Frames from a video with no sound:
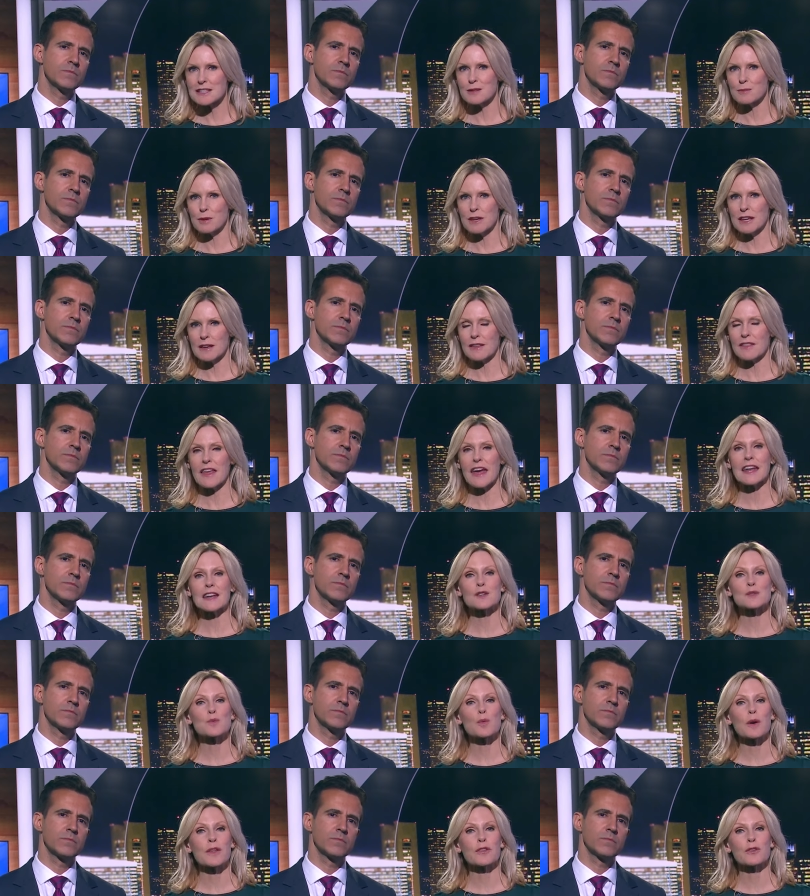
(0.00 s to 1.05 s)
Speaker 1: to be, and that
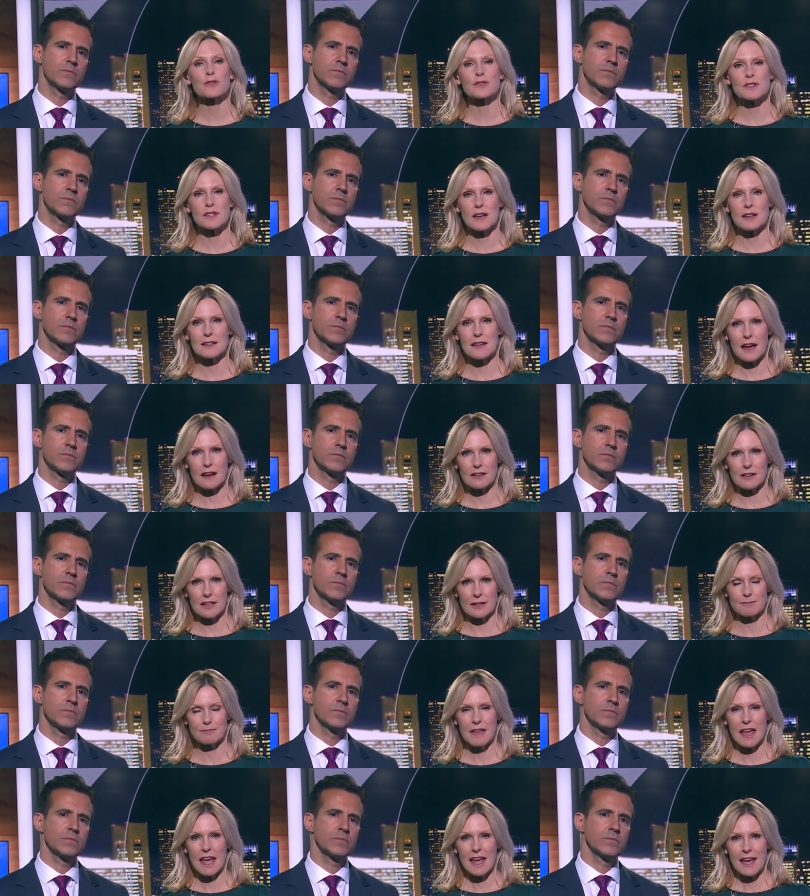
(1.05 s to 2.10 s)
is with her son, Declan.
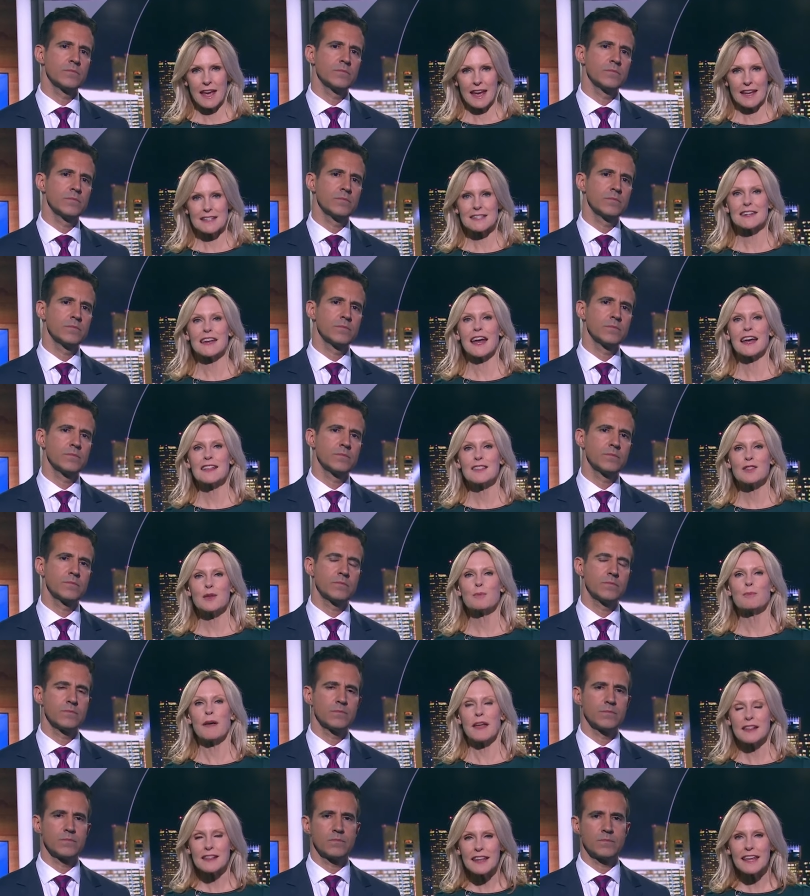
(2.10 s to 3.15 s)
And tonight, the
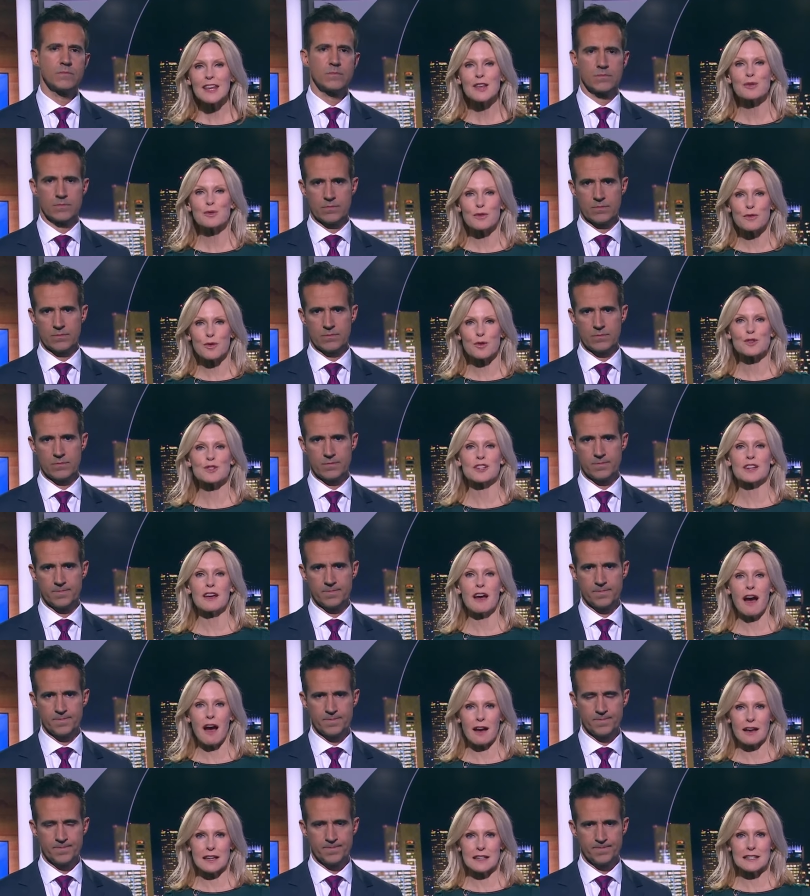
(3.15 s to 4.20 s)
Bentley University
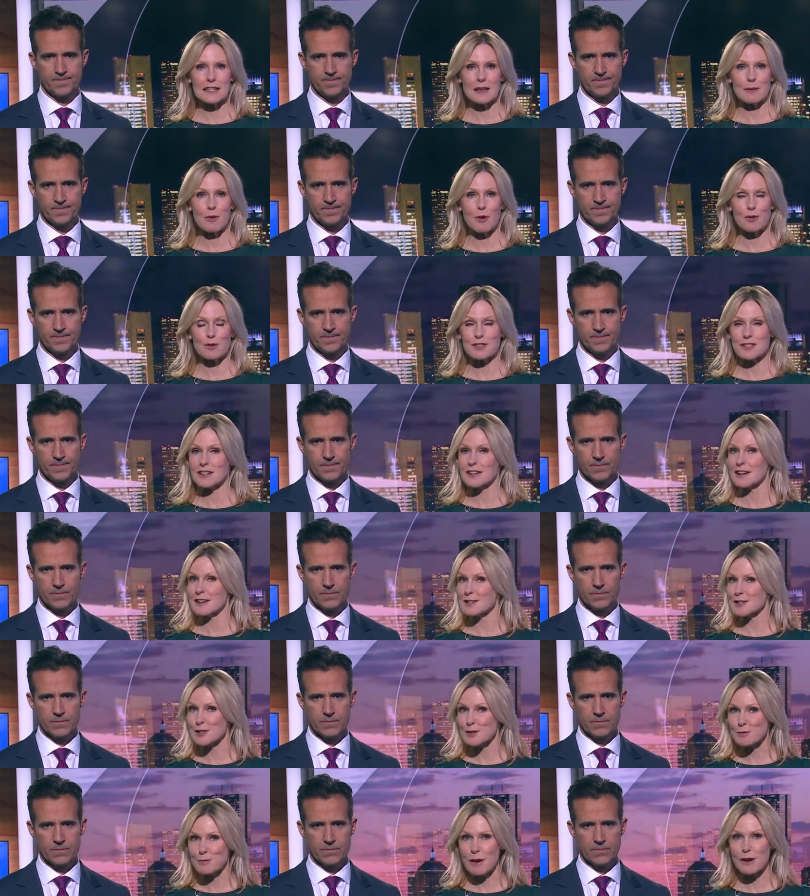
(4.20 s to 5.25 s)
hockey team hosted a
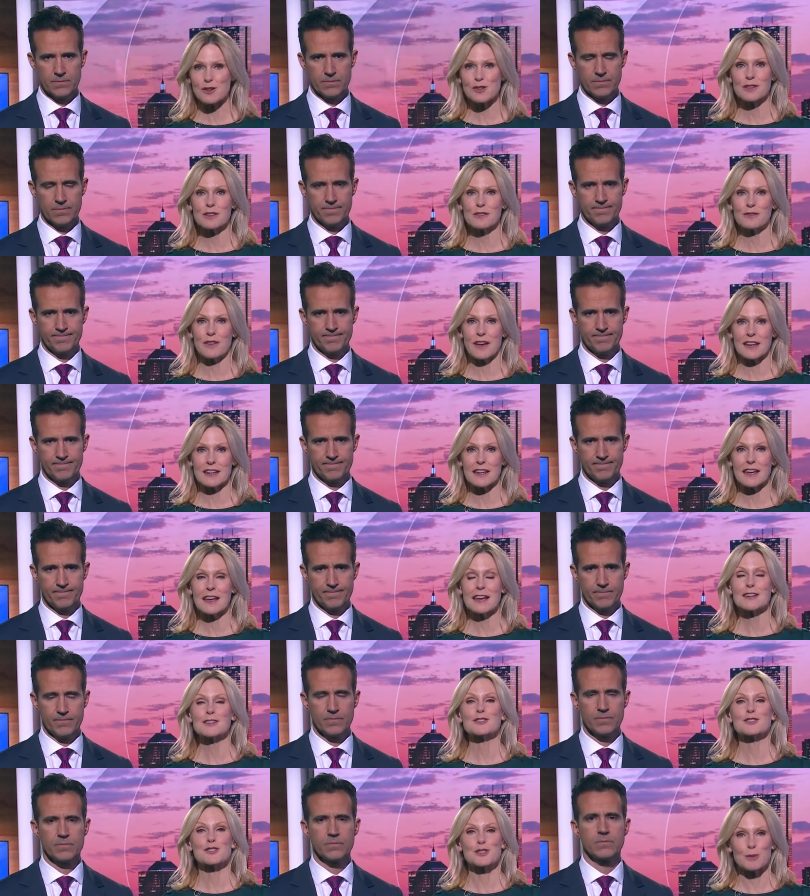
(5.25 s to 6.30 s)
special event
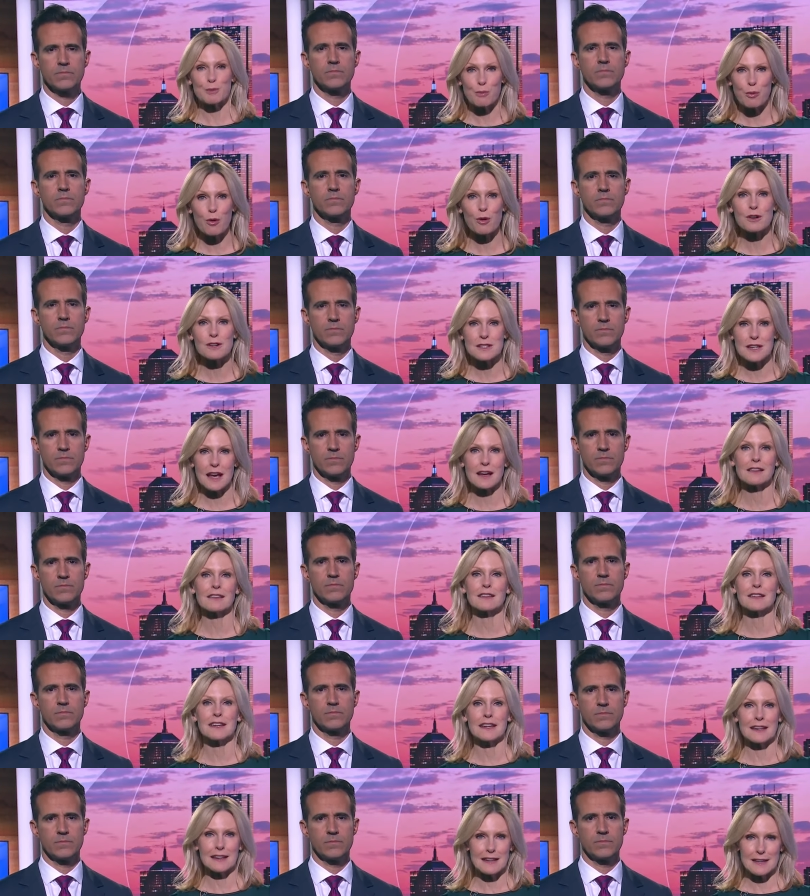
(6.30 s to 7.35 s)
to support
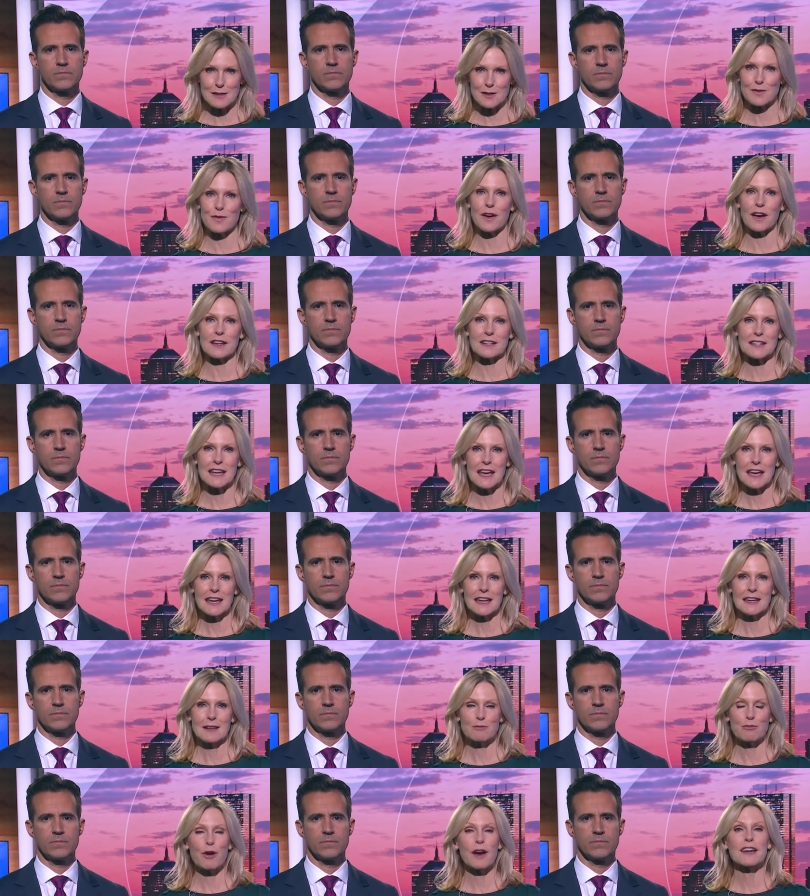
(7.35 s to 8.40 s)
Declan in his fight.
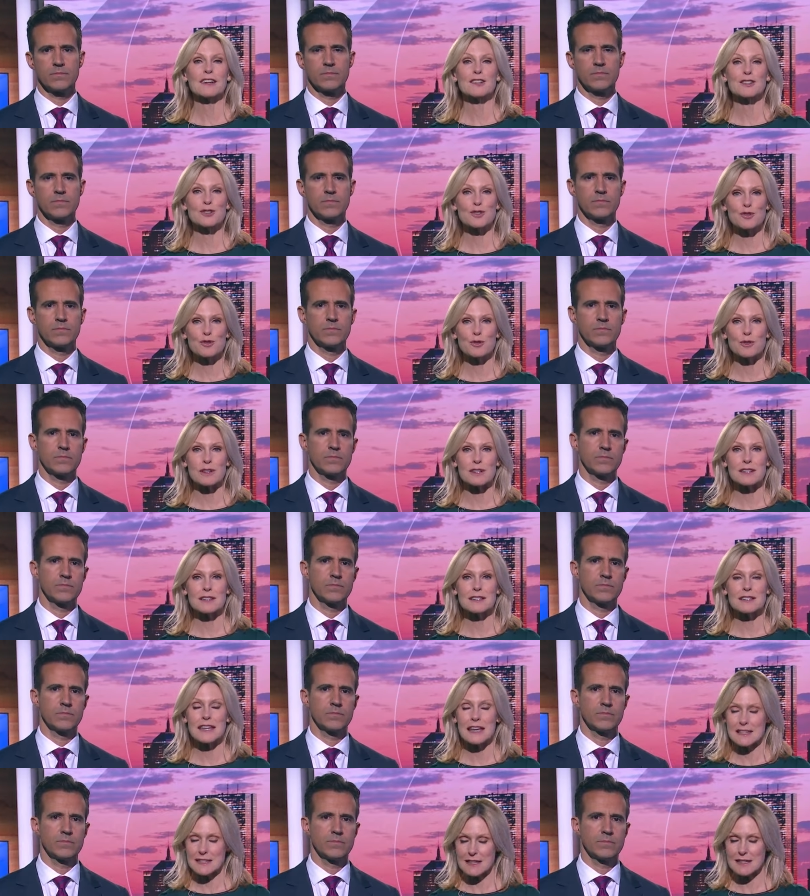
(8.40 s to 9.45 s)
Brandon Truitt
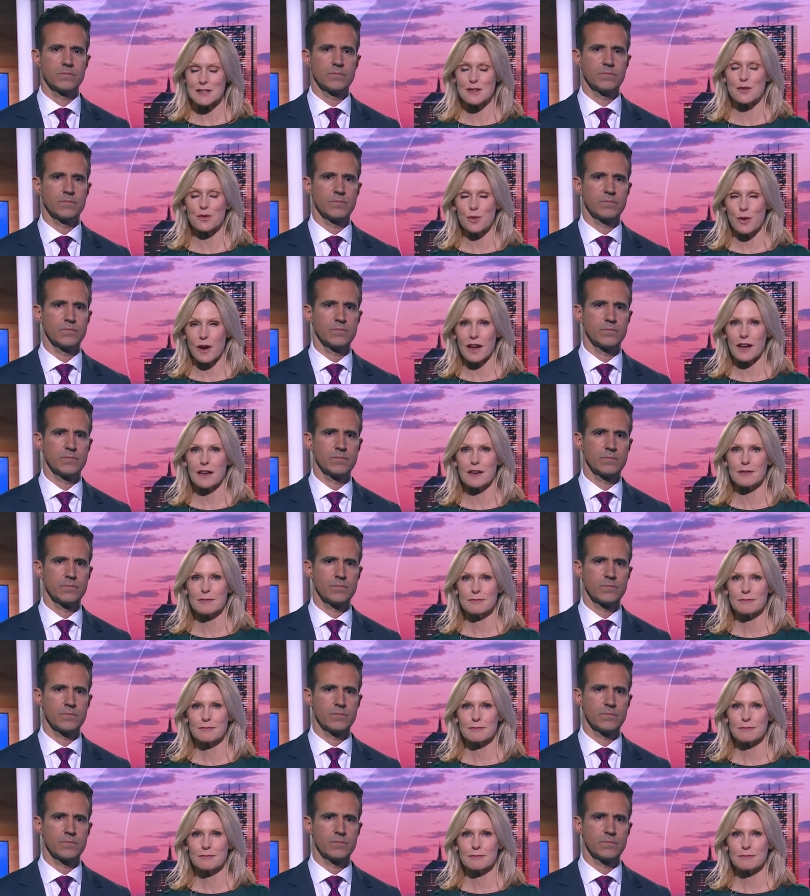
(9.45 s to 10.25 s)
takes us to the rink.